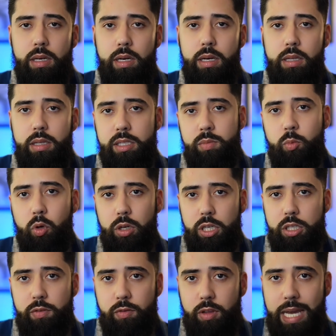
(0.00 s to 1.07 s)
this
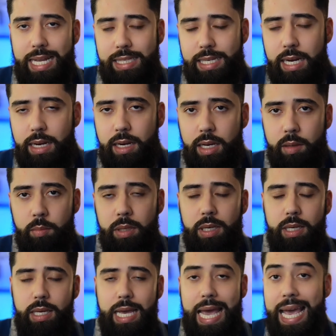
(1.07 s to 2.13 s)
mortgage for that time,
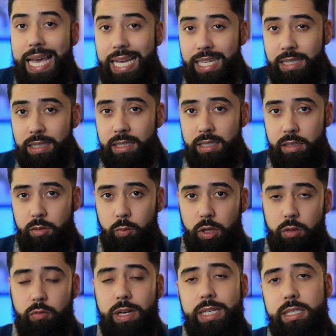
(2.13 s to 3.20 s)
and
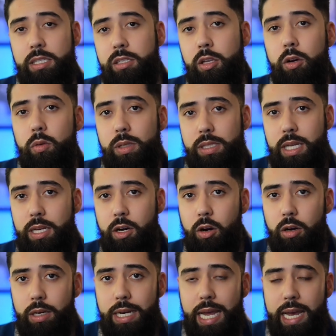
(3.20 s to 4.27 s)
with rates as low as they
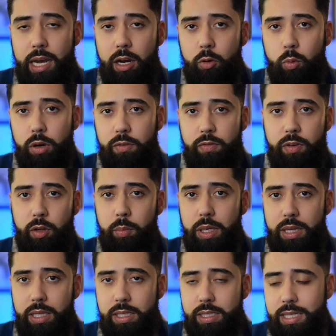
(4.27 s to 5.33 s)
are now, we're
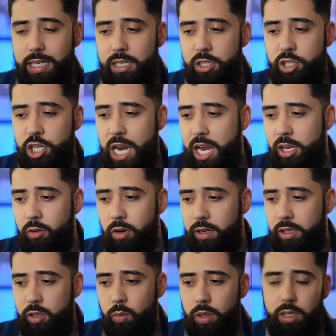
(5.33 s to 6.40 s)
filming this in
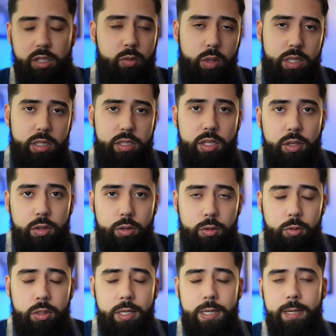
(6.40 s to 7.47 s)
January
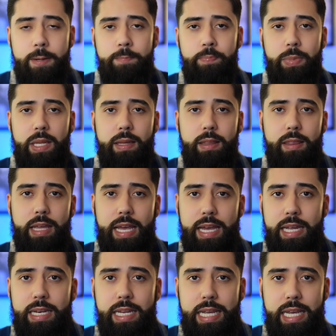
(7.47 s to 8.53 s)
2022,
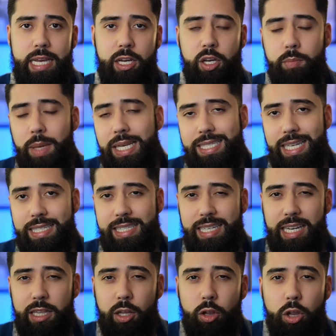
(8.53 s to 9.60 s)
then it could make sense to
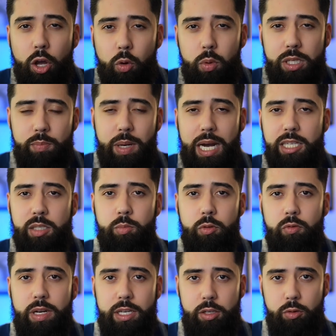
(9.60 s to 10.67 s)
get the lowest possible
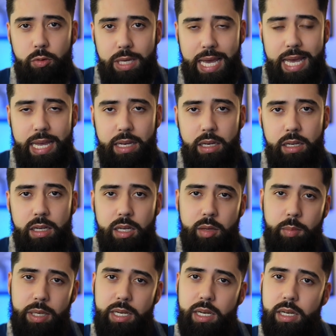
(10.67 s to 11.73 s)
rate you can,
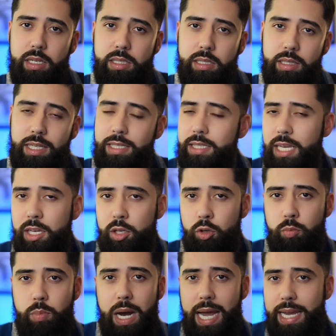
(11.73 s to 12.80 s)
because let's say
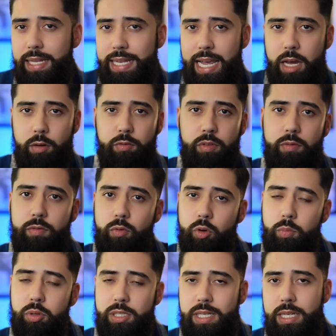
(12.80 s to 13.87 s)
you buy it down from
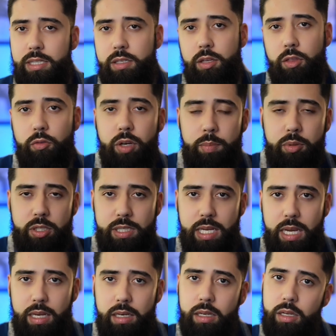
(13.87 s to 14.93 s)
4% to
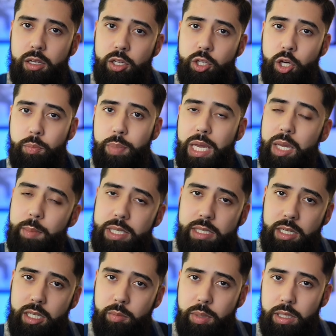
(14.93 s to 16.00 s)
3%, your payment's
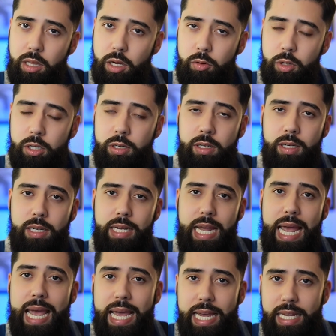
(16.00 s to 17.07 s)
going to be lower
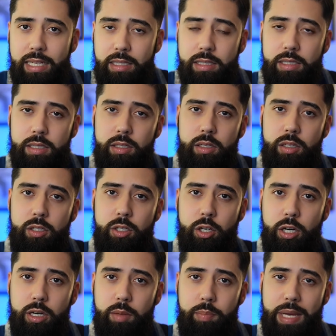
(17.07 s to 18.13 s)
and you're
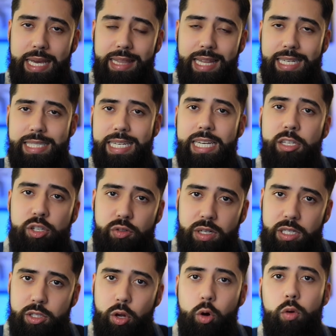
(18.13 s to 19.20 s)
going to pay less
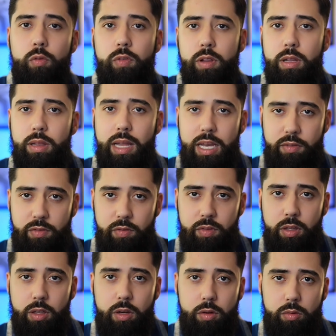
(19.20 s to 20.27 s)
interest over the life of
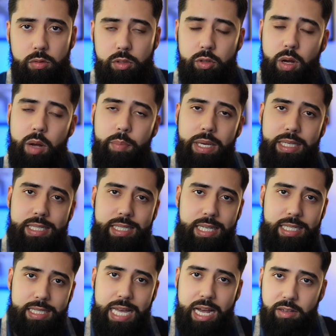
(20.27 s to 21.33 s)
the loan. So I'll pay
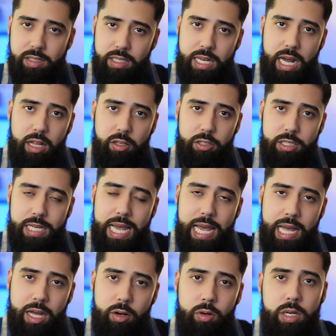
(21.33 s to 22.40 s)
$6,000
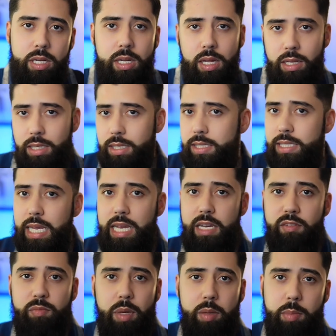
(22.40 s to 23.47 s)
now to
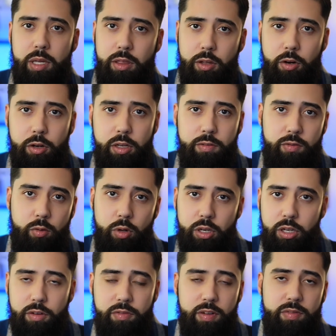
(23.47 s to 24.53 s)
save maybe 30,
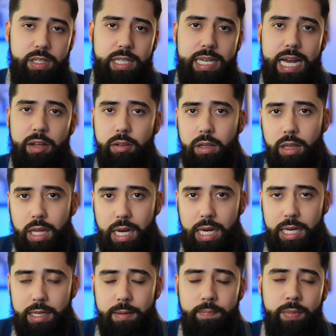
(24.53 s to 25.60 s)
40, or 50 down the
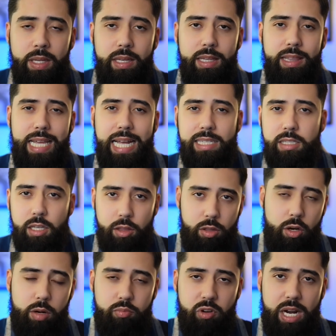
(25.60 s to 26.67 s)
line. That's the
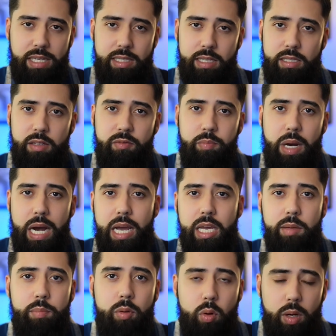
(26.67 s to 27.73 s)
thought process of
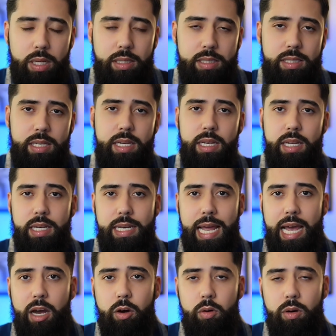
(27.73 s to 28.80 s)
buying points.
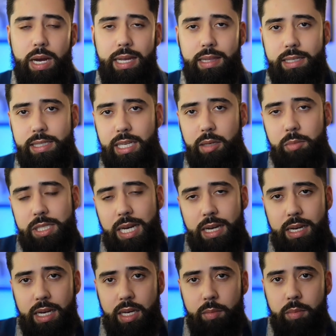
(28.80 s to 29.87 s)
Now, at the same
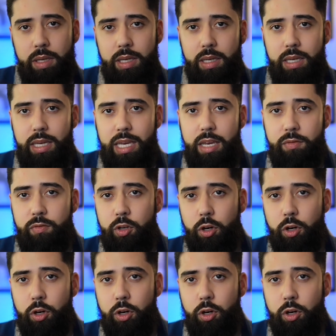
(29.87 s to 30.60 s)
time, if